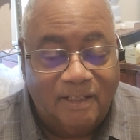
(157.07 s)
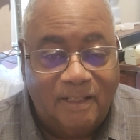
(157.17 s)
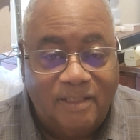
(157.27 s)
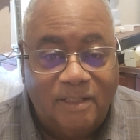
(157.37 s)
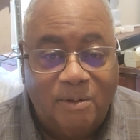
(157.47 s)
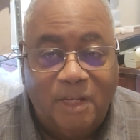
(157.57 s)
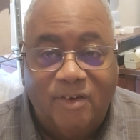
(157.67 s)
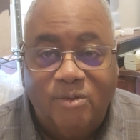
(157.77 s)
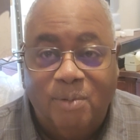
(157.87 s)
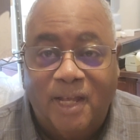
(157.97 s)
he told
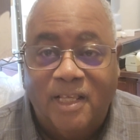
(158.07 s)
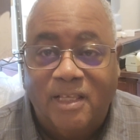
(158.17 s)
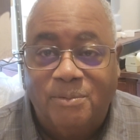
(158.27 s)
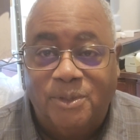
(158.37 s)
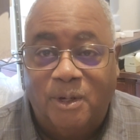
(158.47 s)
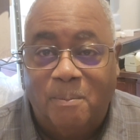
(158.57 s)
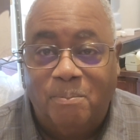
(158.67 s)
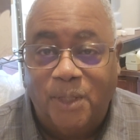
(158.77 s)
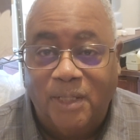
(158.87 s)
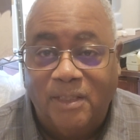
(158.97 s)
everybody he was going to
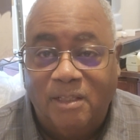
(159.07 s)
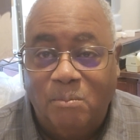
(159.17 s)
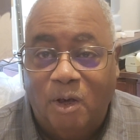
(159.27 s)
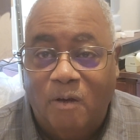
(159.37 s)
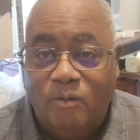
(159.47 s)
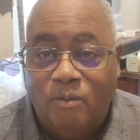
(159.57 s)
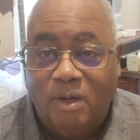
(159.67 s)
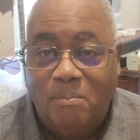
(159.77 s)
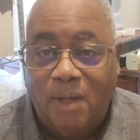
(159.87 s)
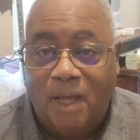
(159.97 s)
pick them off
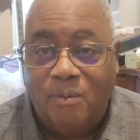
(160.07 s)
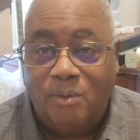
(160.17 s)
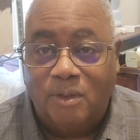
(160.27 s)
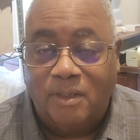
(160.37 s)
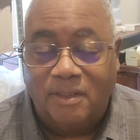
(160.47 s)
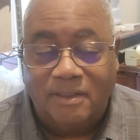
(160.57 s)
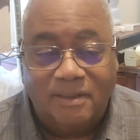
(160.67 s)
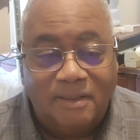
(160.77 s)
one by one.